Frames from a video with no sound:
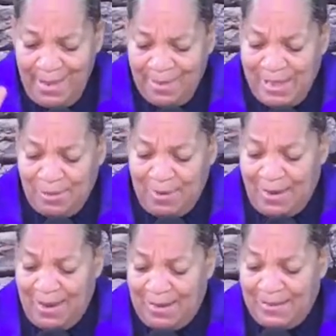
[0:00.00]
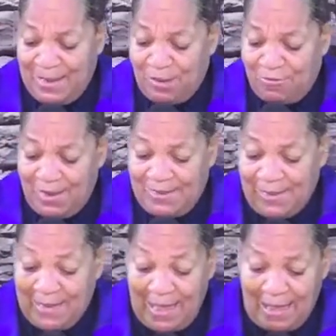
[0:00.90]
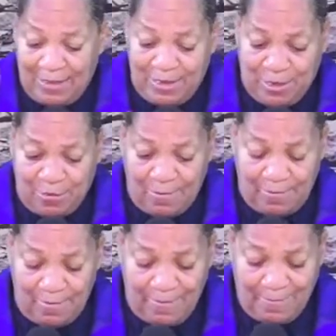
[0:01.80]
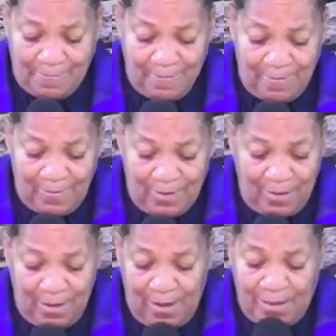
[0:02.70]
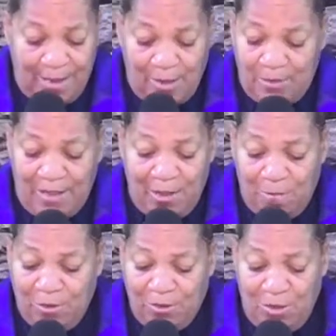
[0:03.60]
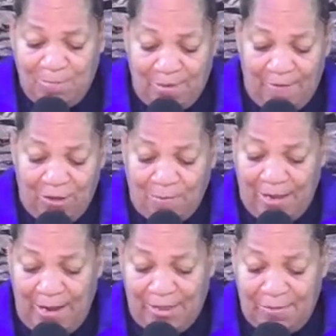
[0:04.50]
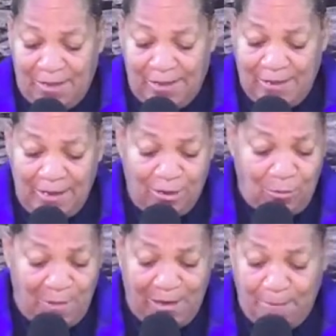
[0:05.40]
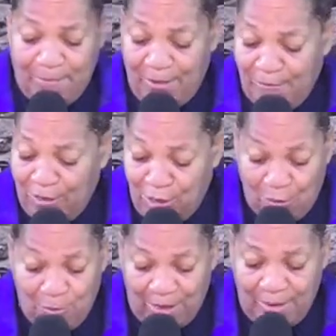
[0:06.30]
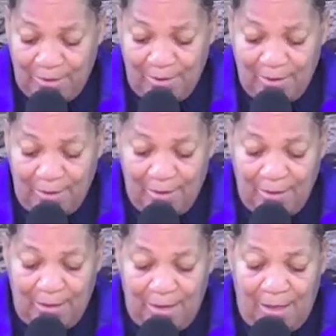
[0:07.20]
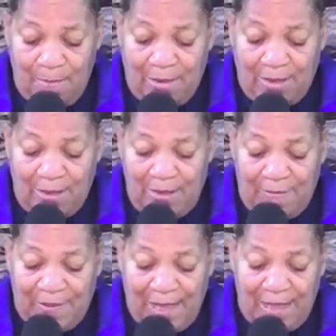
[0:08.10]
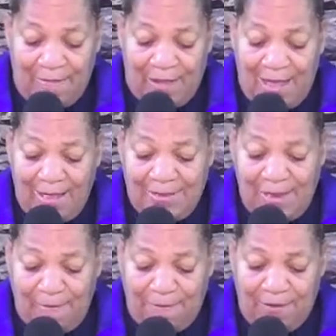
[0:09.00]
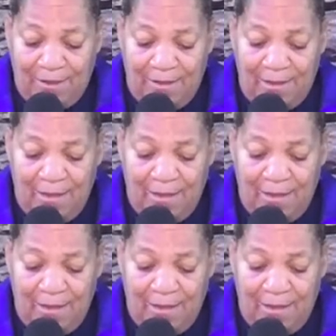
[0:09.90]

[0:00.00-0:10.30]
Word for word: That's what intercessory is designed to do. That don't, that don't put you above nobody else because ain't nobody above no one. But if that if God seemed fit